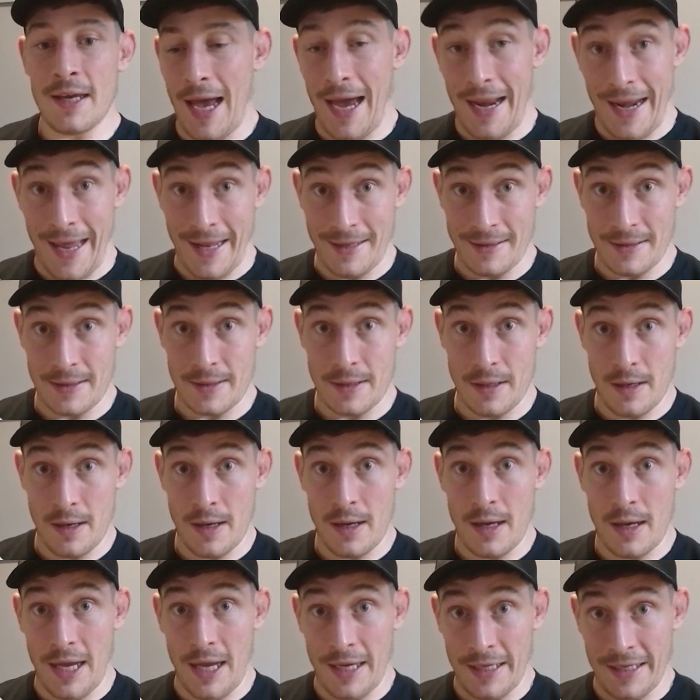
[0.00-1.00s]
and
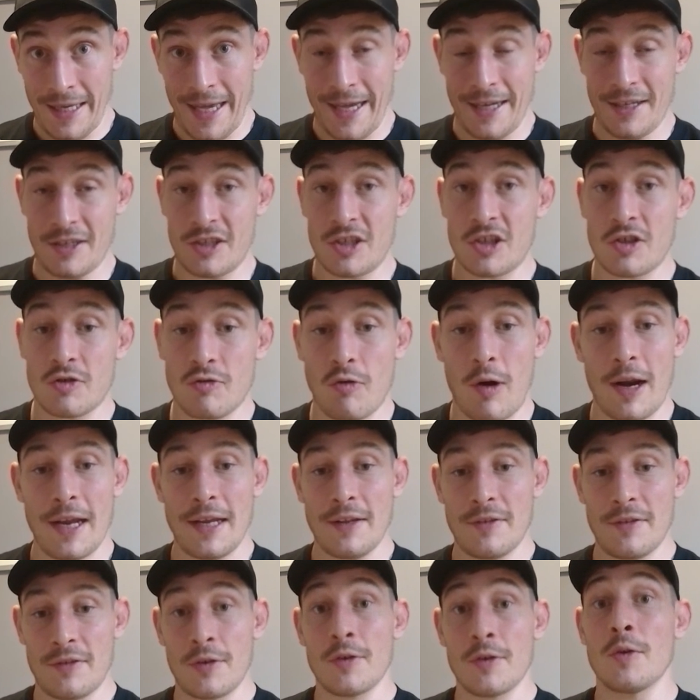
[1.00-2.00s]
enter and getting
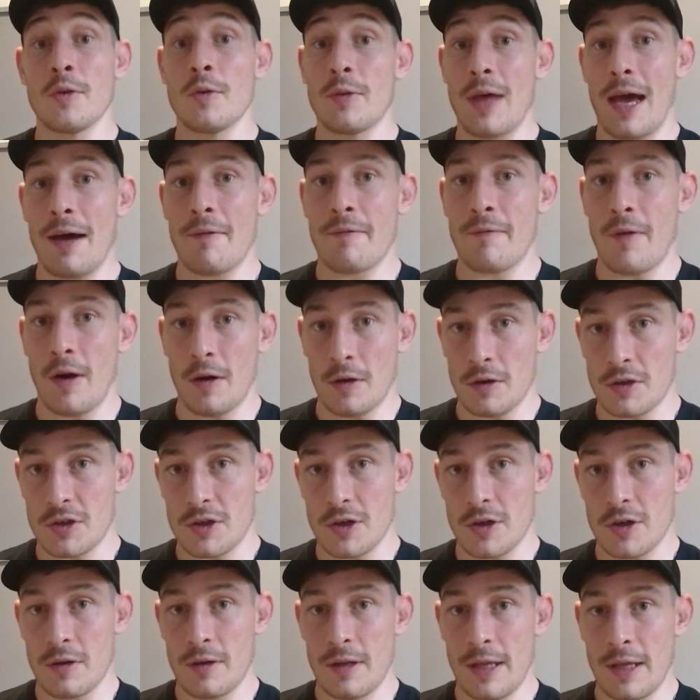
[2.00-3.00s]
straight to that
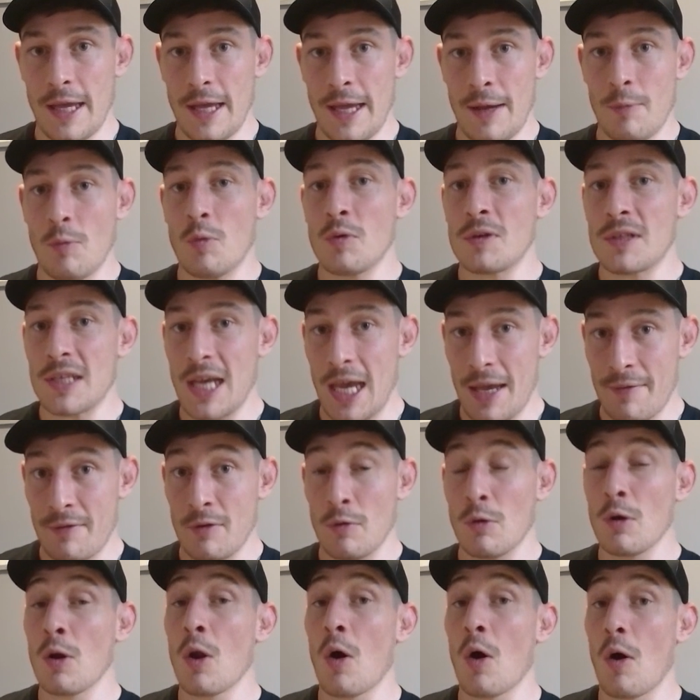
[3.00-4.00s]
function. It will save
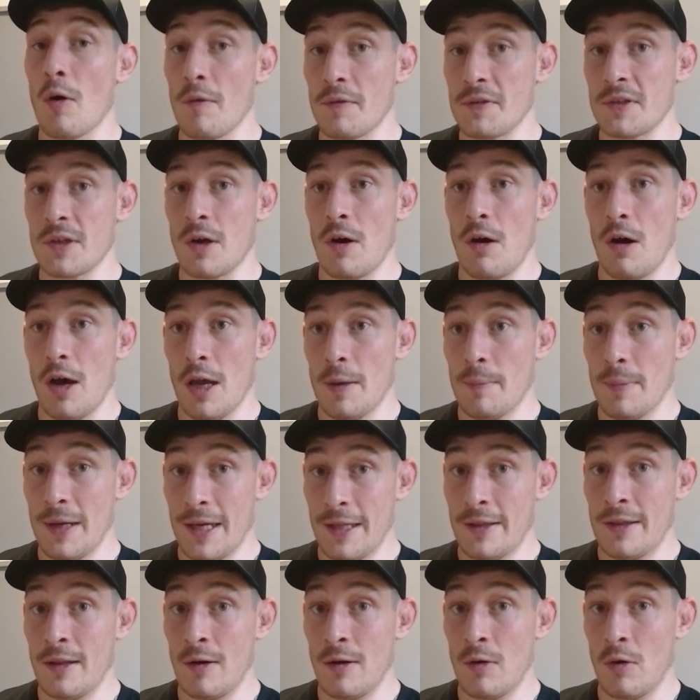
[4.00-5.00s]
you a lot of time
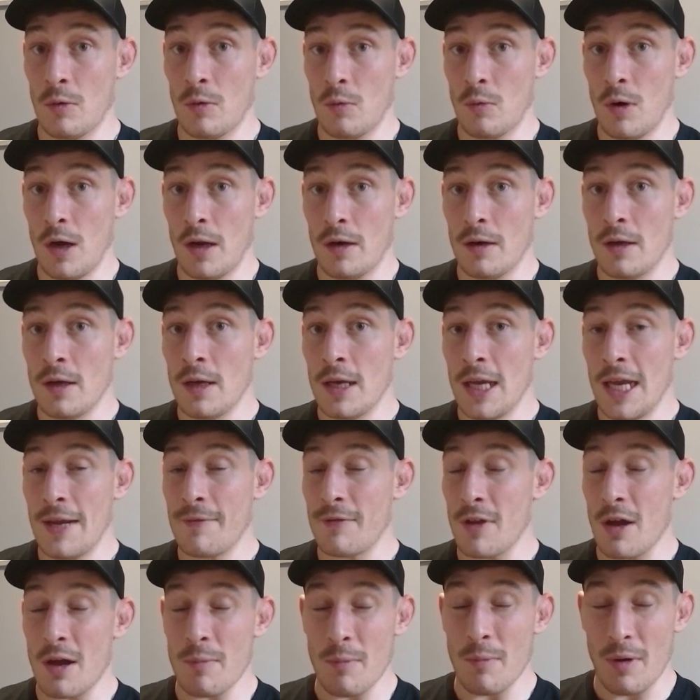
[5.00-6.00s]
in the long run.
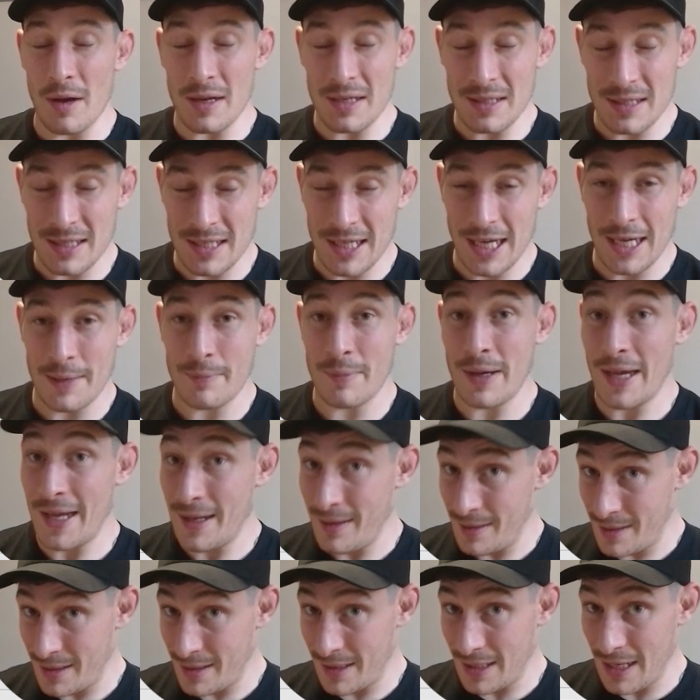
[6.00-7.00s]
Even though it might seem
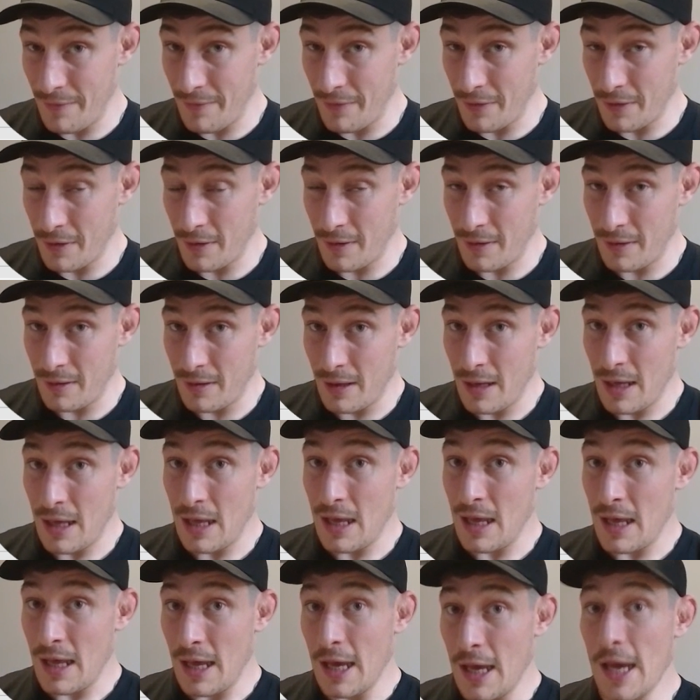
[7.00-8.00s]
insignificant,
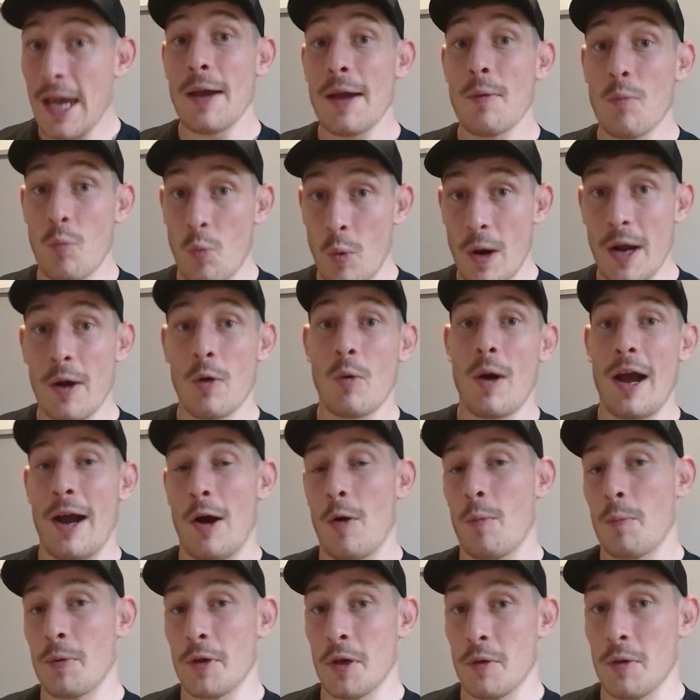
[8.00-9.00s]
it will
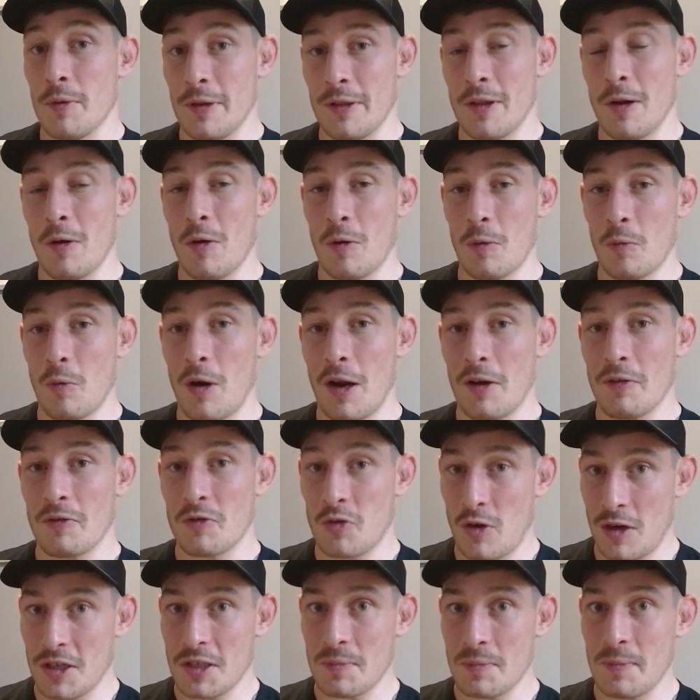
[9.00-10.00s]
help you in the long run,
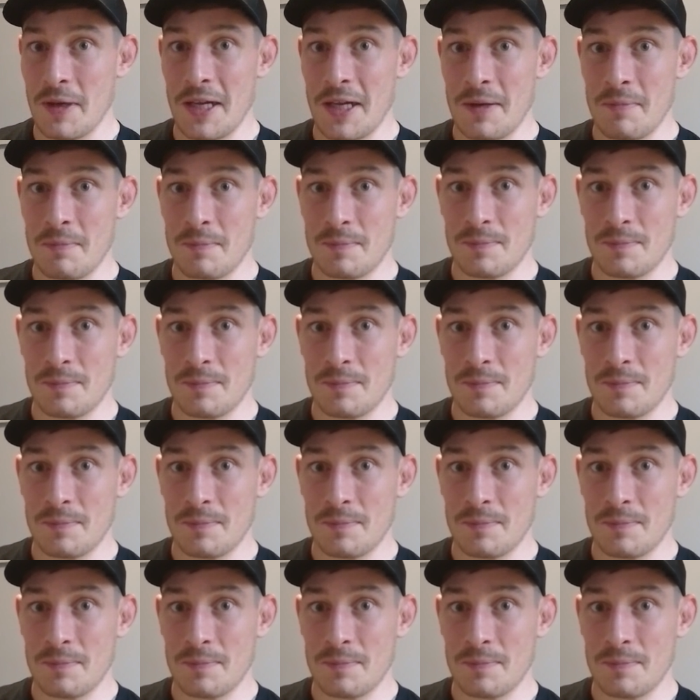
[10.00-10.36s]
trust me.